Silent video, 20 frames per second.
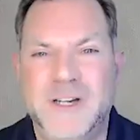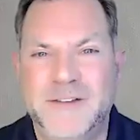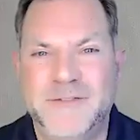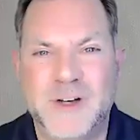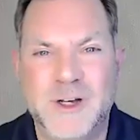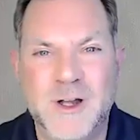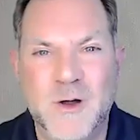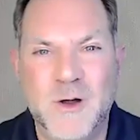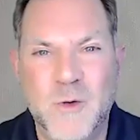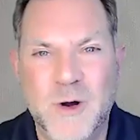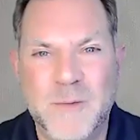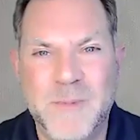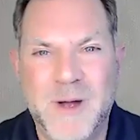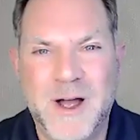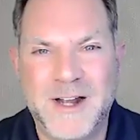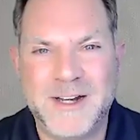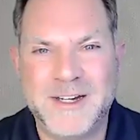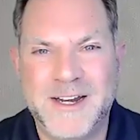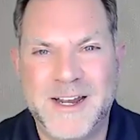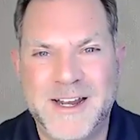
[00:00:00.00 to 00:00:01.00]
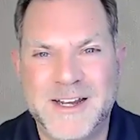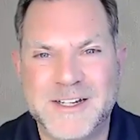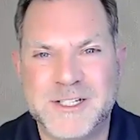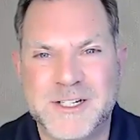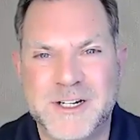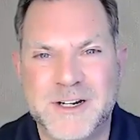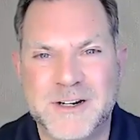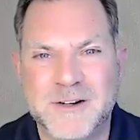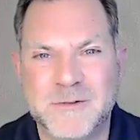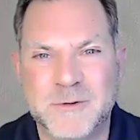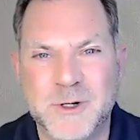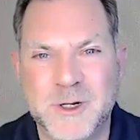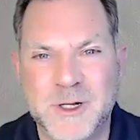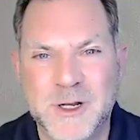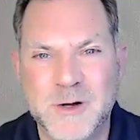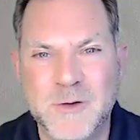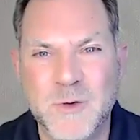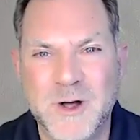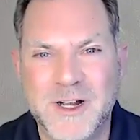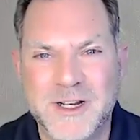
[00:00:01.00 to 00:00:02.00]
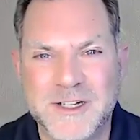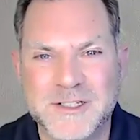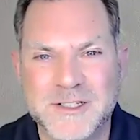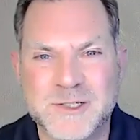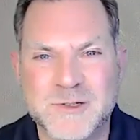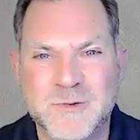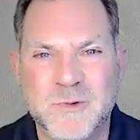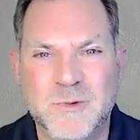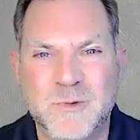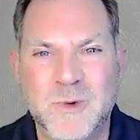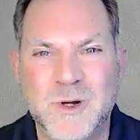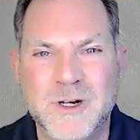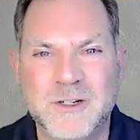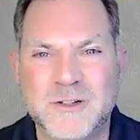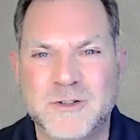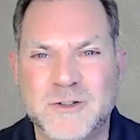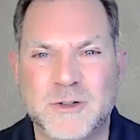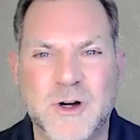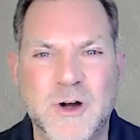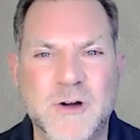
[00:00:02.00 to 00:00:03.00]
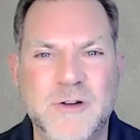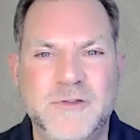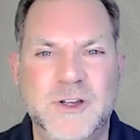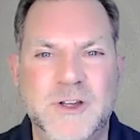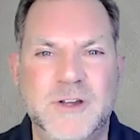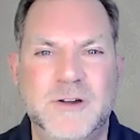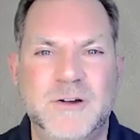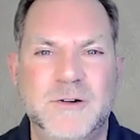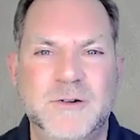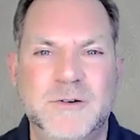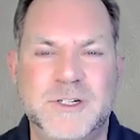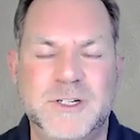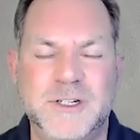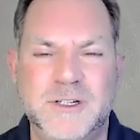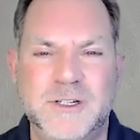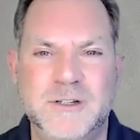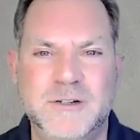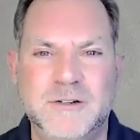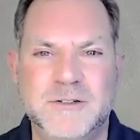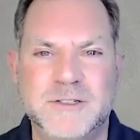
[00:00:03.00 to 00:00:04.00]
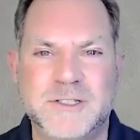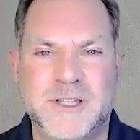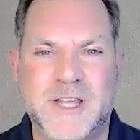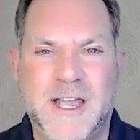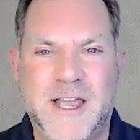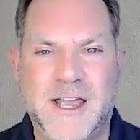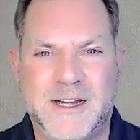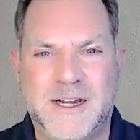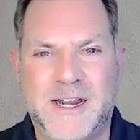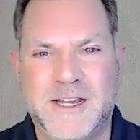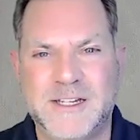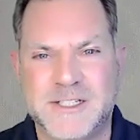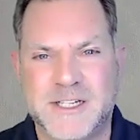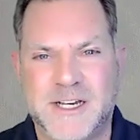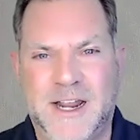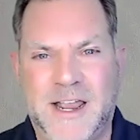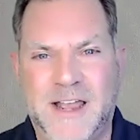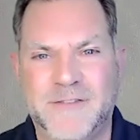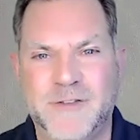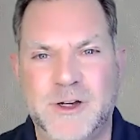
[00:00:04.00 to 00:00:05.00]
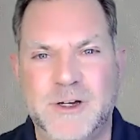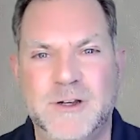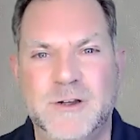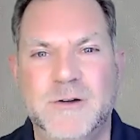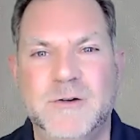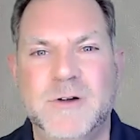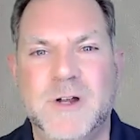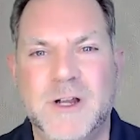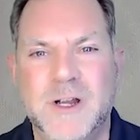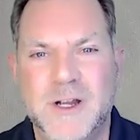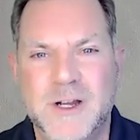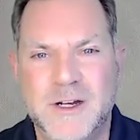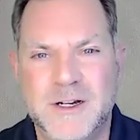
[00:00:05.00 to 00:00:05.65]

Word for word: didn't even know what podcasting really was. What drove you to use mm-hmm. that as an avenue